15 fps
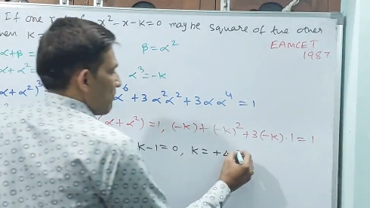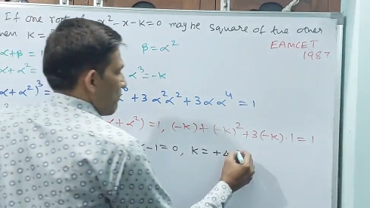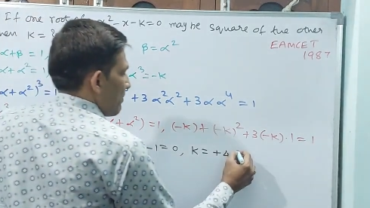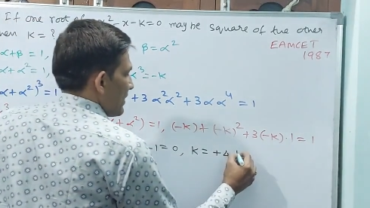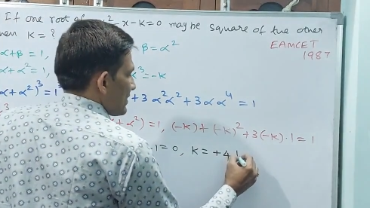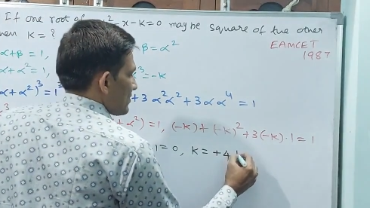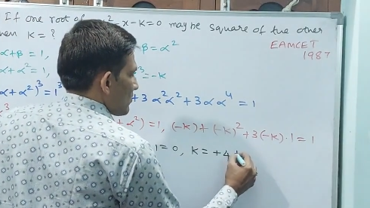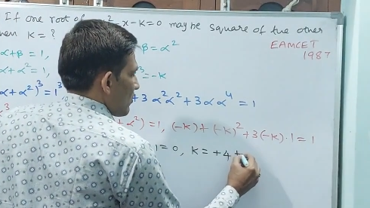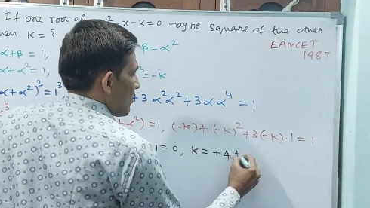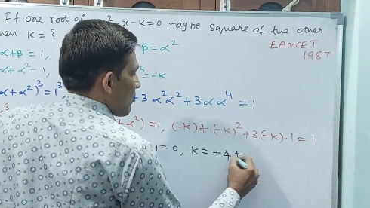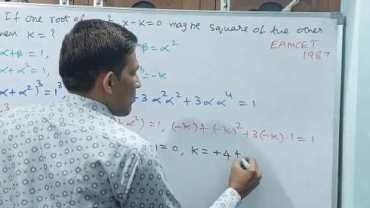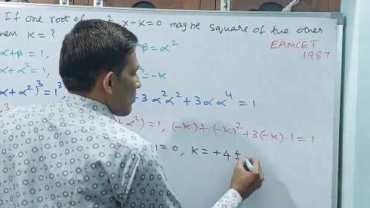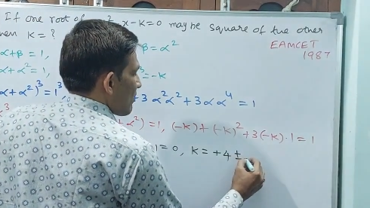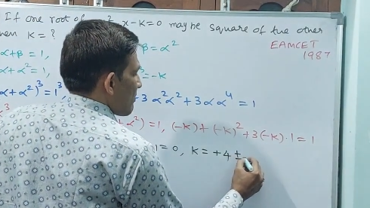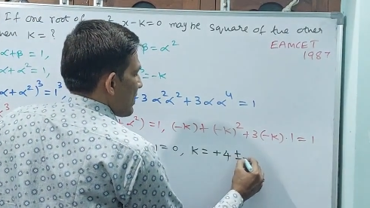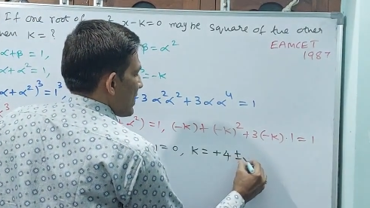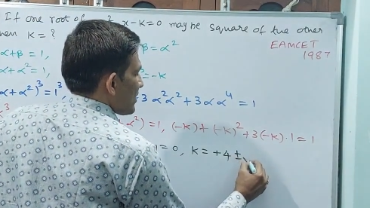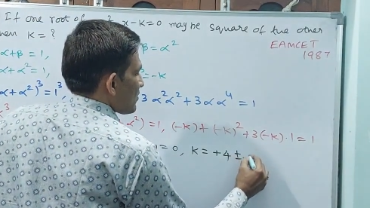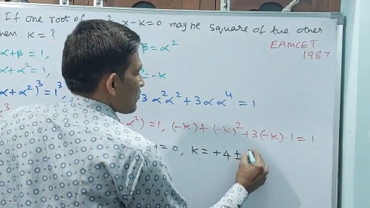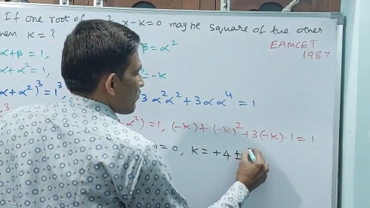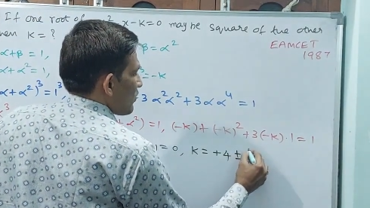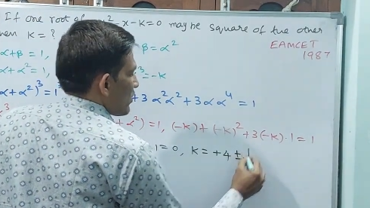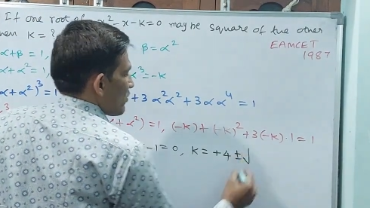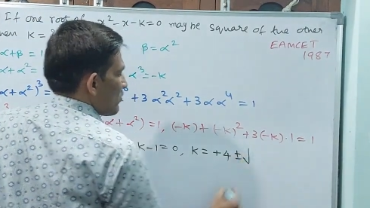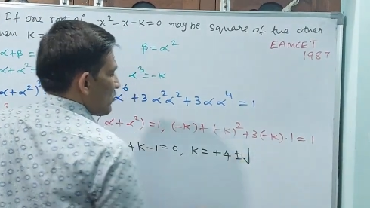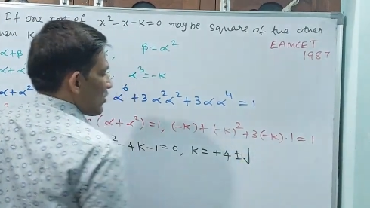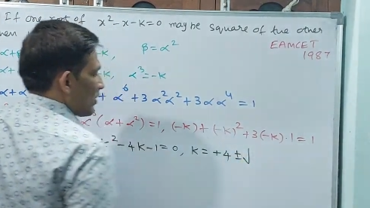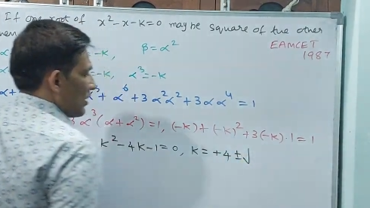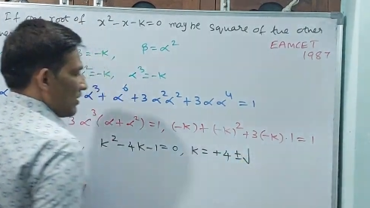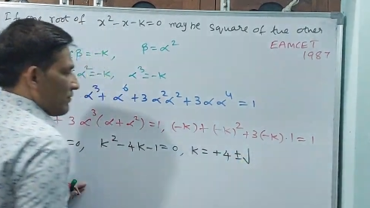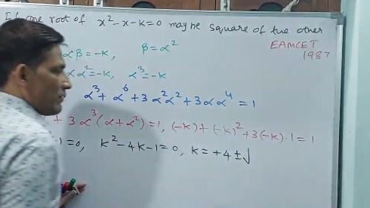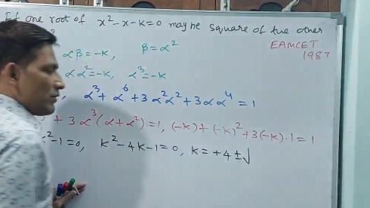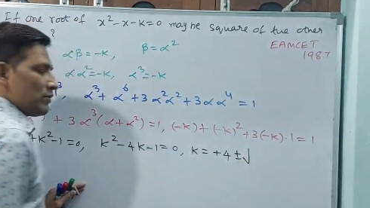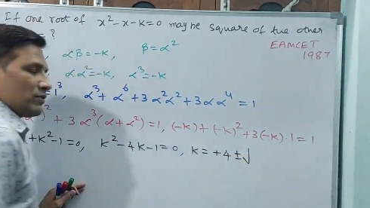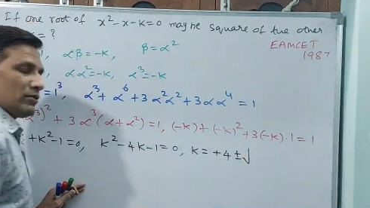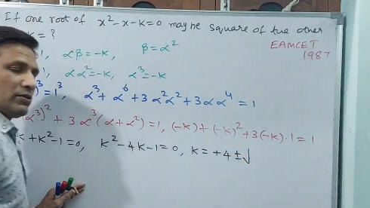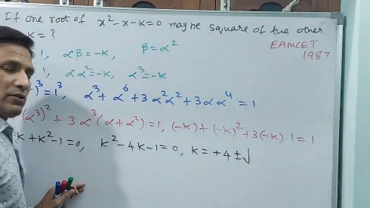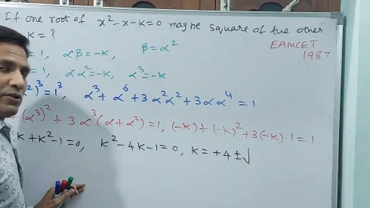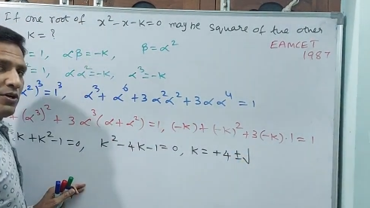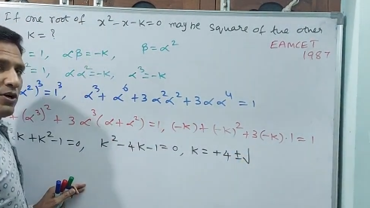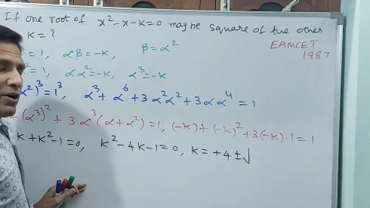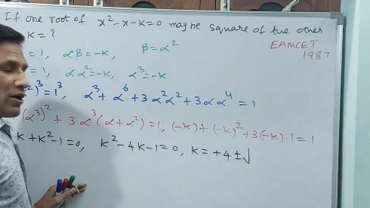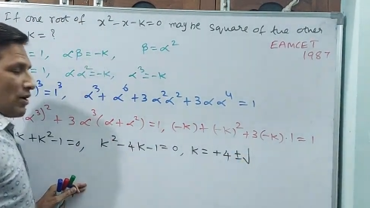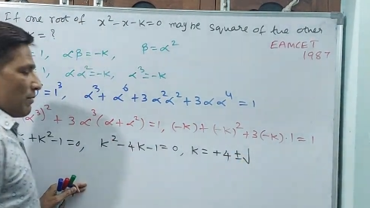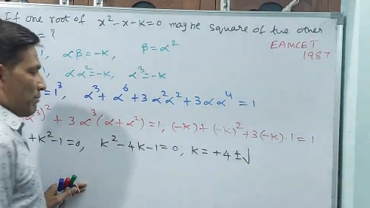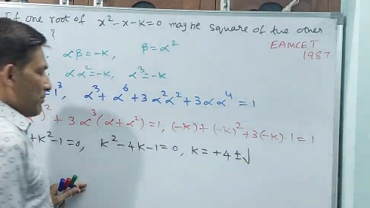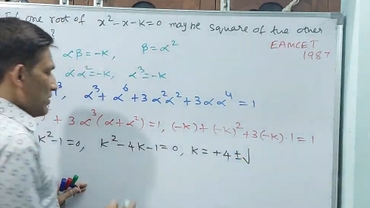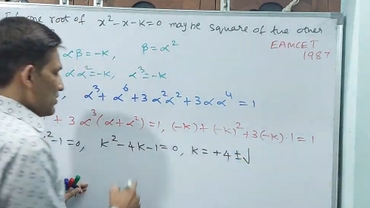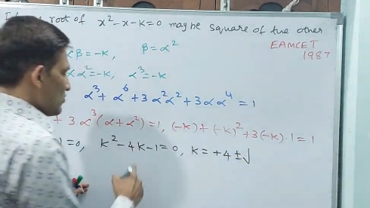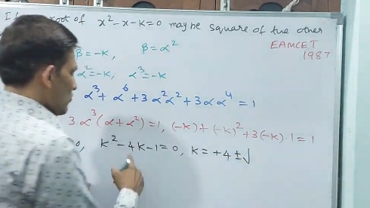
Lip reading: plus r minus square root of b